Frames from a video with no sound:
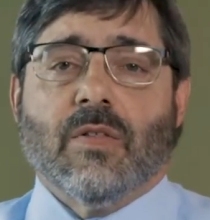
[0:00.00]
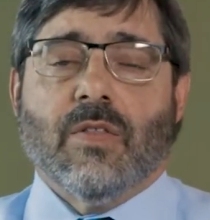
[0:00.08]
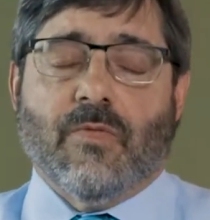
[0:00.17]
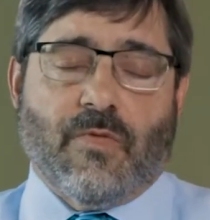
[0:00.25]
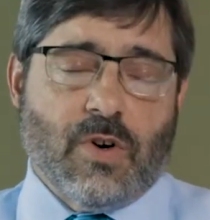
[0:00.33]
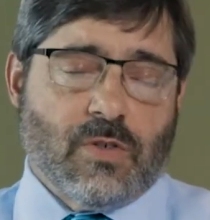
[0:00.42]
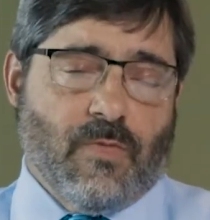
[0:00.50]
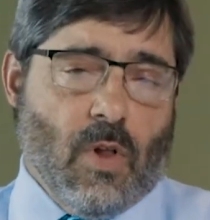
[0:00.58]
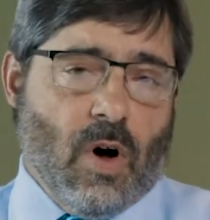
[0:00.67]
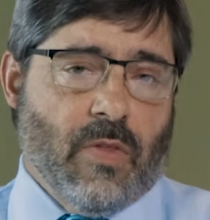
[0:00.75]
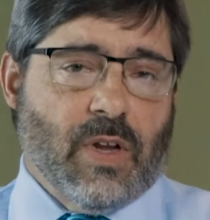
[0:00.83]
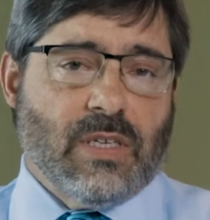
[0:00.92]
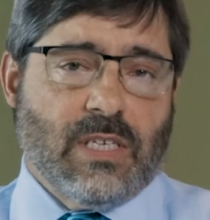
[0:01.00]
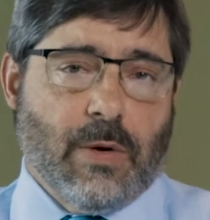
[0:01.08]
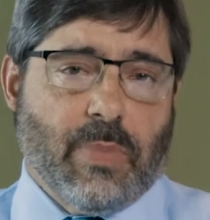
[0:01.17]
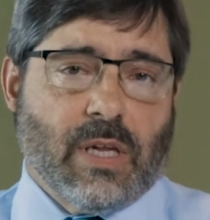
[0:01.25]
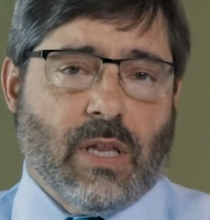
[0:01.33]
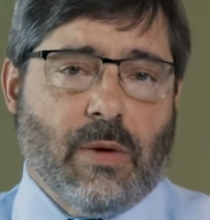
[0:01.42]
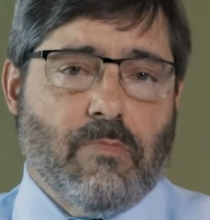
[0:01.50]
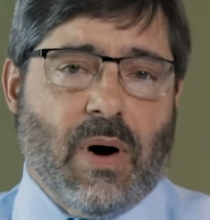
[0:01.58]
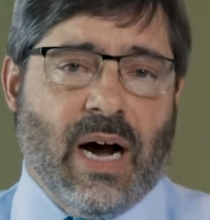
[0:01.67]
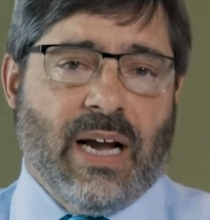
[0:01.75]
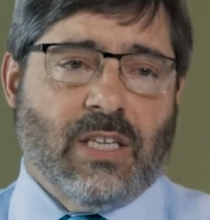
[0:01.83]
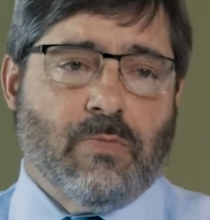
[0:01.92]
The first law that typically
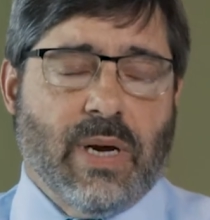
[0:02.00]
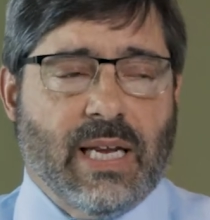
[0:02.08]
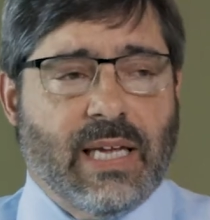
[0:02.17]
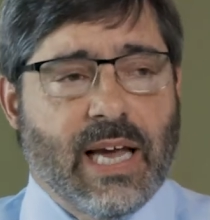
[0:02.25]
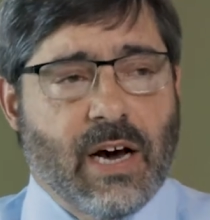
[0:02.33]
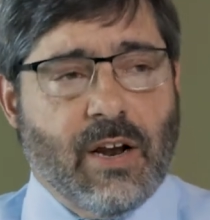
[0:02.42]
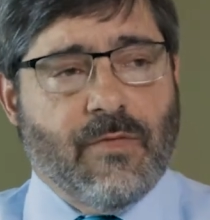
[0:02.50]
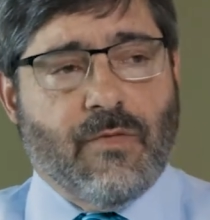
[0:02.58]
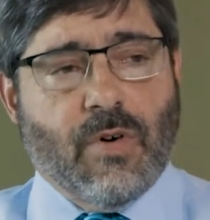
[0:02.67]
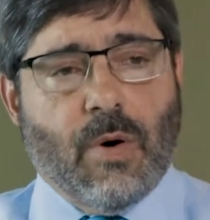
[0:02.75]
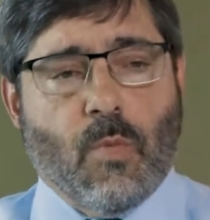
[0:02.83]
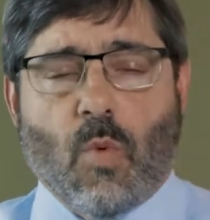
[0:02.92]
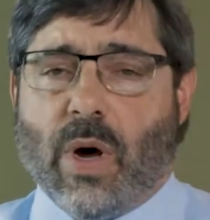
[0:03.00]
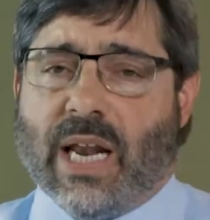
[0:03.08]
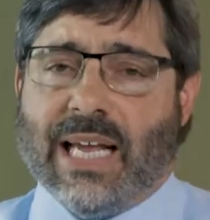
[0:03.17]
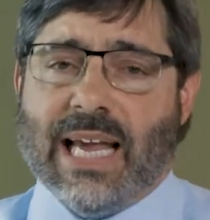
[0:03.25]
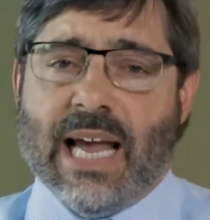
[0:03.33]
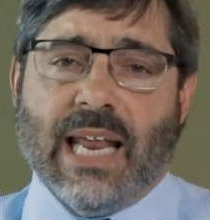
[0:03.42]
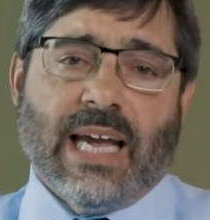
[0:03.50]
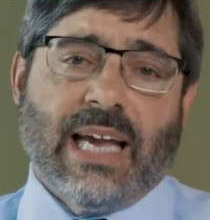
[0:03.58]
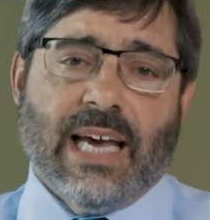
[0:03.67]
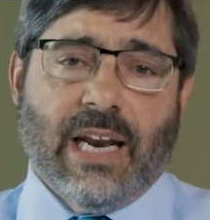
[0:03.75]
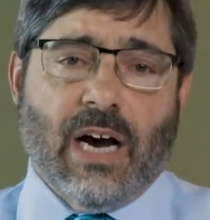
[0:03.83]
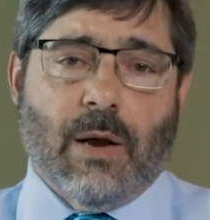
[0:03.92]
binds Benton County from what it can and
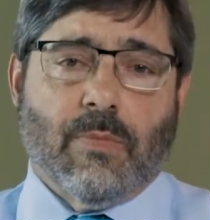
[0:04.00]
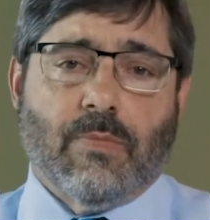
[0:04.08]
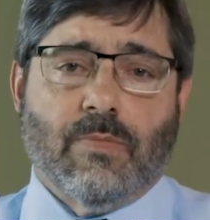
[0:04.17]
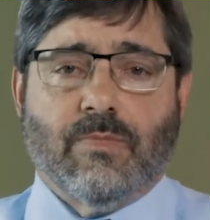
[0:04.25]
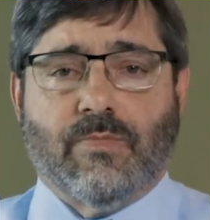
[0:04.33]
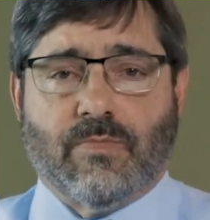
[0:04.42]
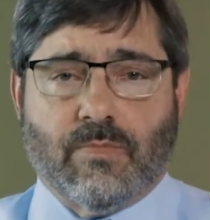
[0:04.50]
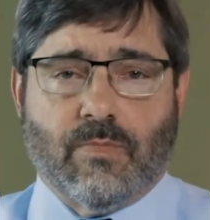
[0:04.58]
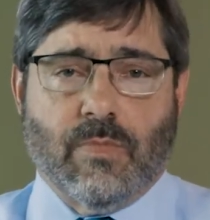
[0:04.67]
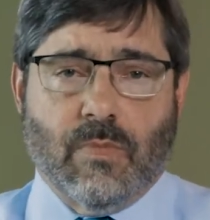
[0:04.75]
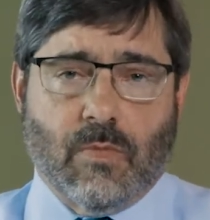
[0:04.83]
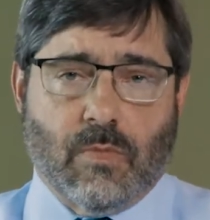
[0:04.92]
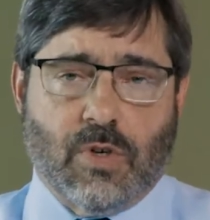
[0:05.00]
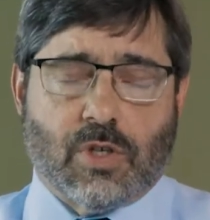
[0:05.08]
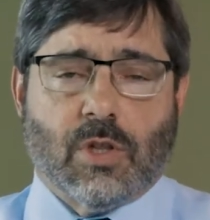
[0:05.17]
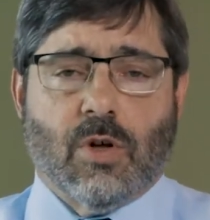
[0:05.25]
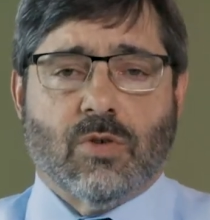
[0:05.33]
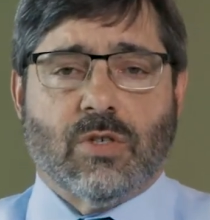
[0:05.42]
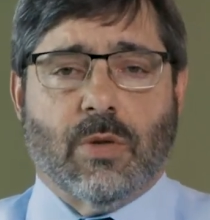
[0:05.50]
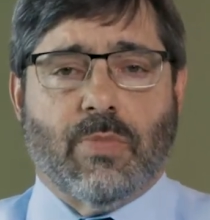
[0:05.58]
cannot disclose to the